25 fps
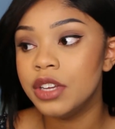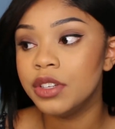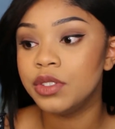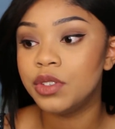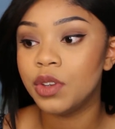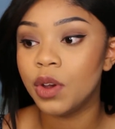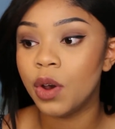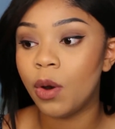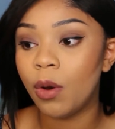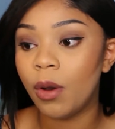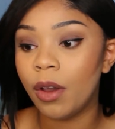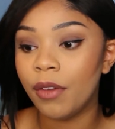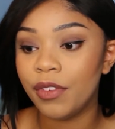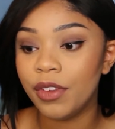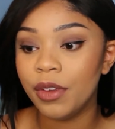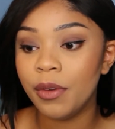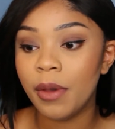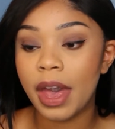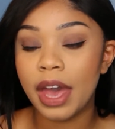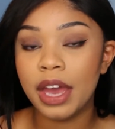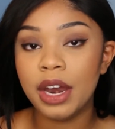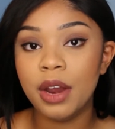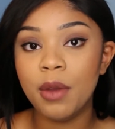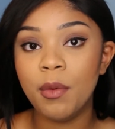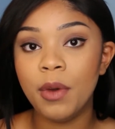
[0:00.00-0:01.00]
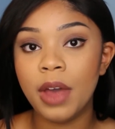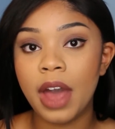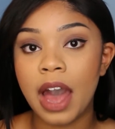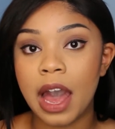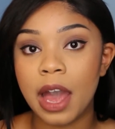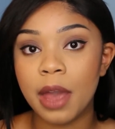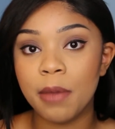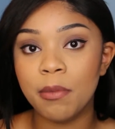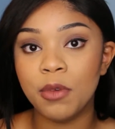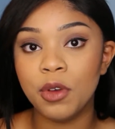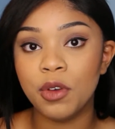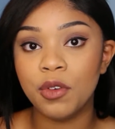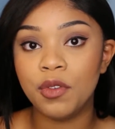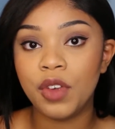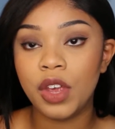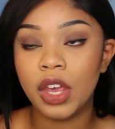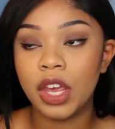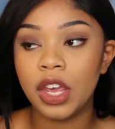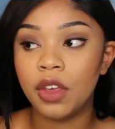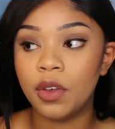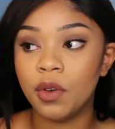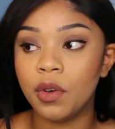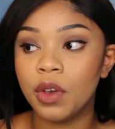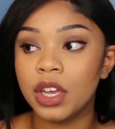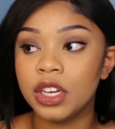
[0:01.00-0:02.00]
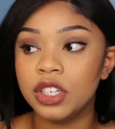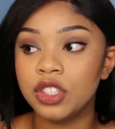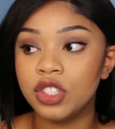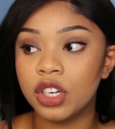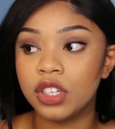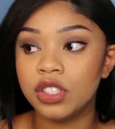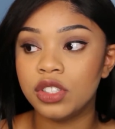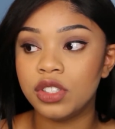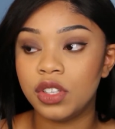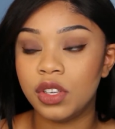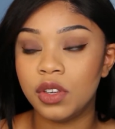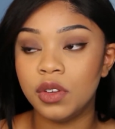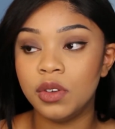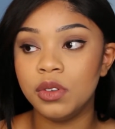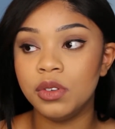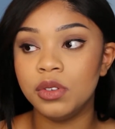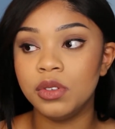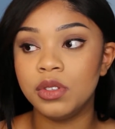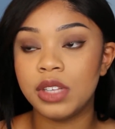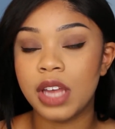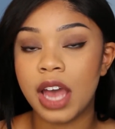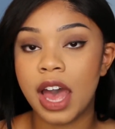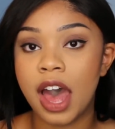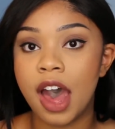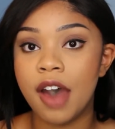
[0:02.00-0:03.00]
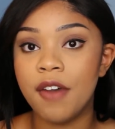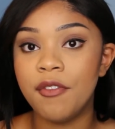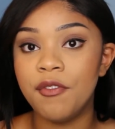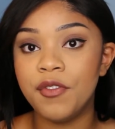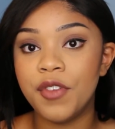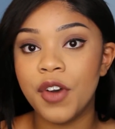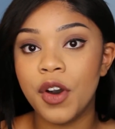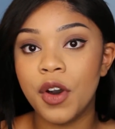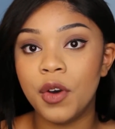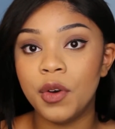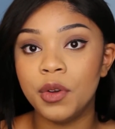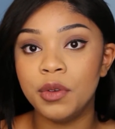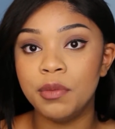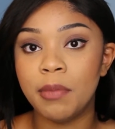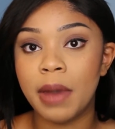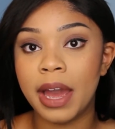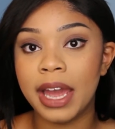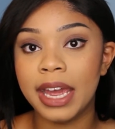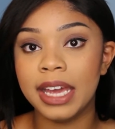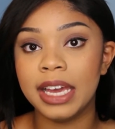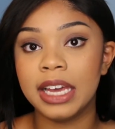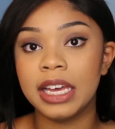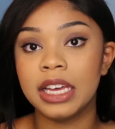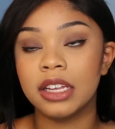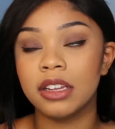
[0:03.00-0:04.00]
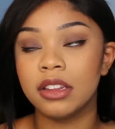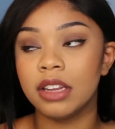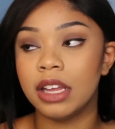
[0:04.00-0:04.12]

So if you edit with iMovie, you can just use the headphone mic,